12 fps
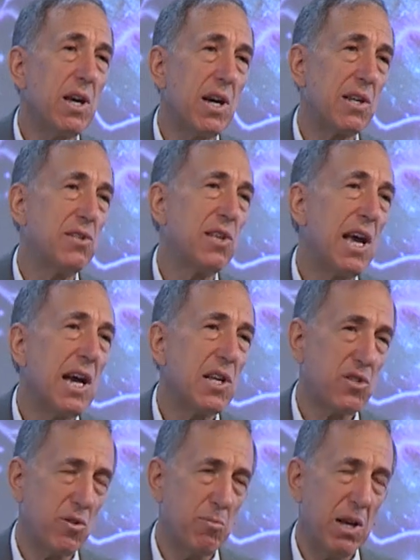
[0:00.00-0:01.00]

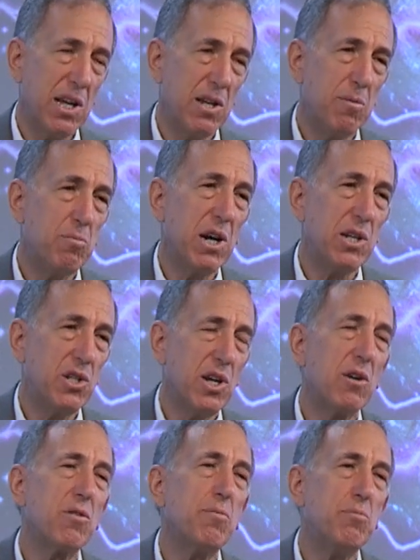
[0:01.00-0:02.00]
exacerbated by
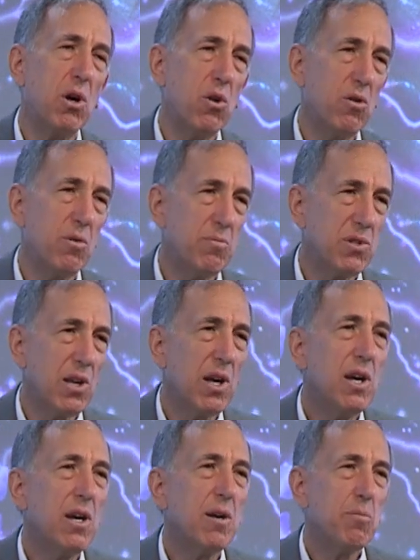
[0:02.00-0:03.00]
Jeroboam's
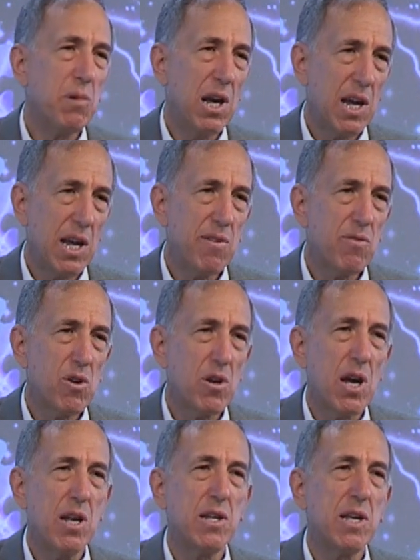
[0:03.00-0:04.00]
behavior
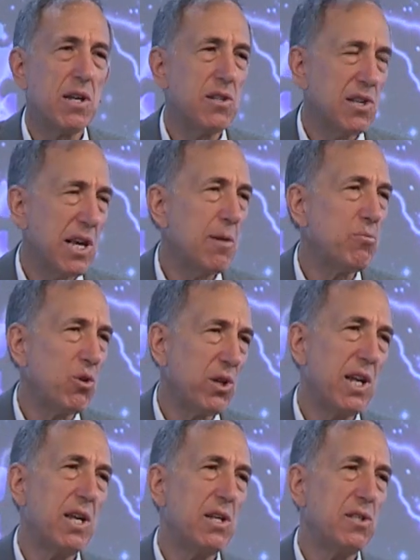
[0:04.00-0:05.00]
and the example
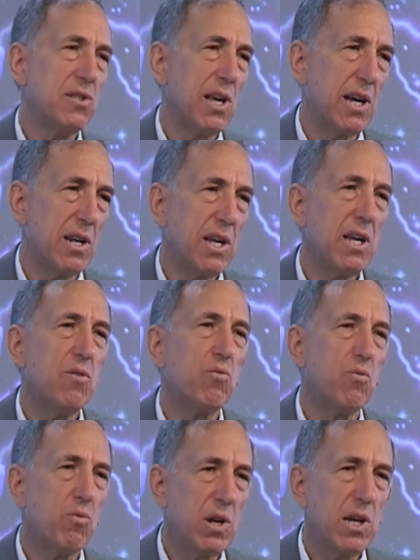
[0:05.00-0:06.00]
that he set. He
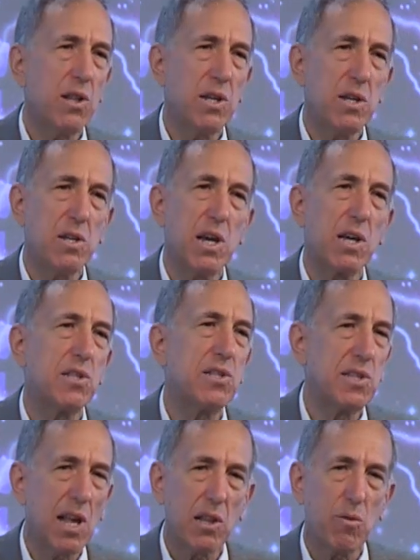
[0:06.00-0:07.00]
really
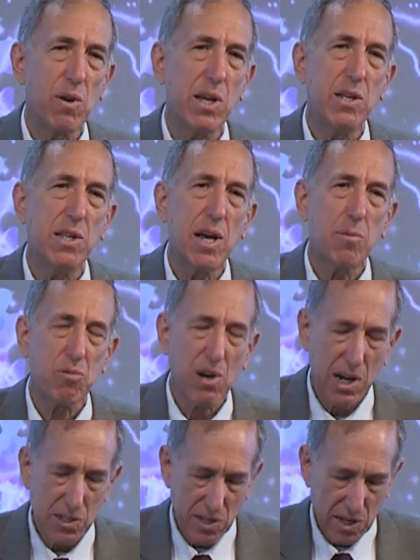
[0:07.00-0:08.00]
accelerated that
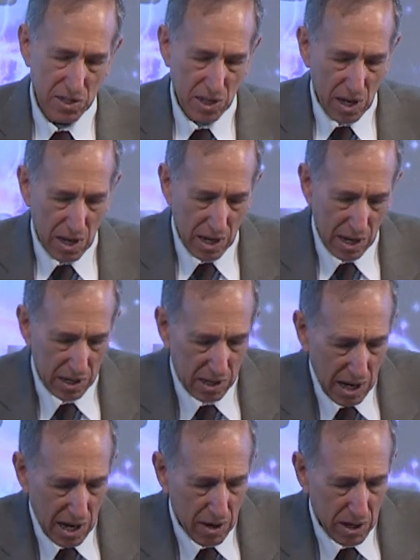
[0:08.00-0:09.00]
process and
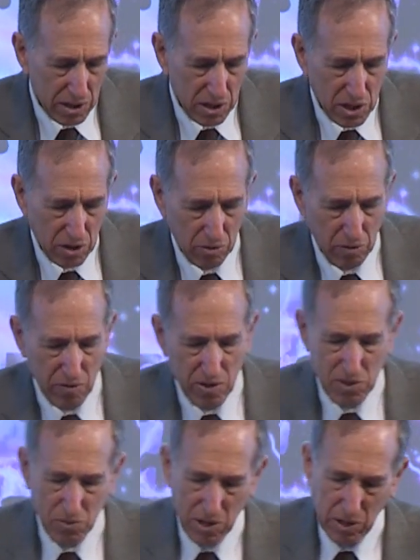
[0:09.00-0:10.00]
carried the children of
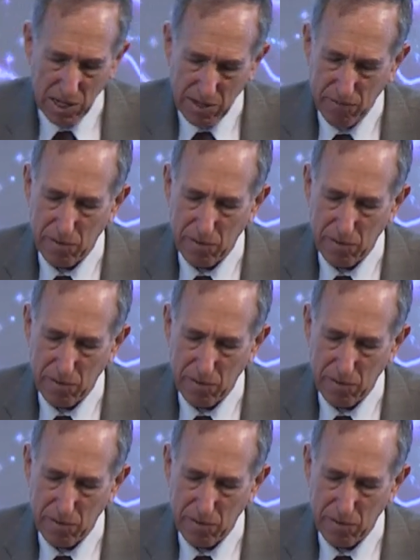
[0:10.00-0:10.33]
Israel even